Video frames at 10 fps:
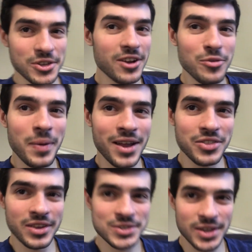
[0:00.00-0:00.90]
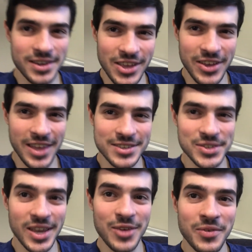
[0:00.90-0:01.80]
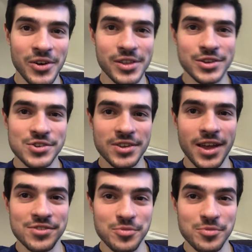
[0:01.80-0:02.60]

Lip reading: a lot of bad things that you can say about Glitch Dash,